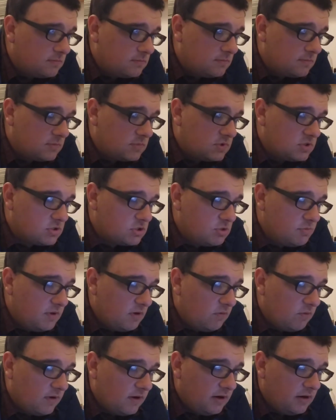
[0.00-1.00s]
to be
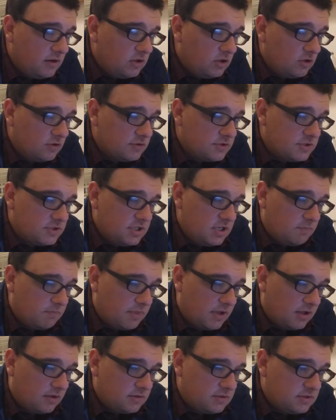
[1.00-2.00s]
wearing your
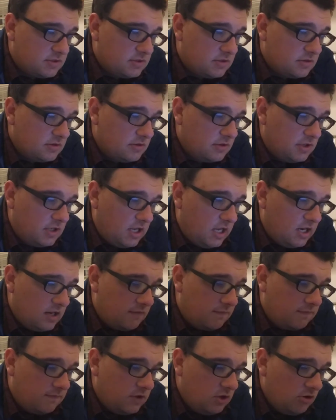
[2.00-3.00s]
seatbelts. And if
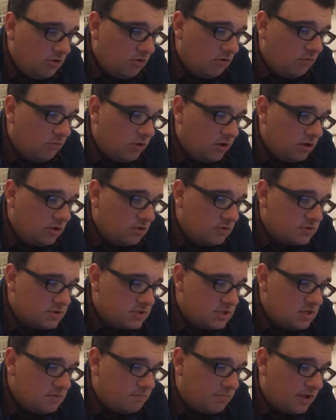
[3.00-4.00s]
you don't wear your
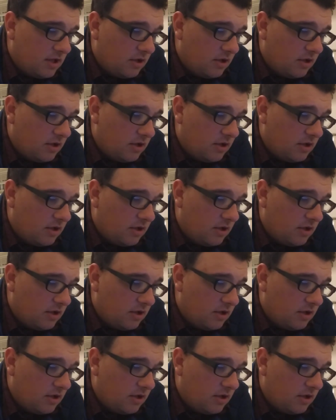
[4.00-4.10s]
seatbelt,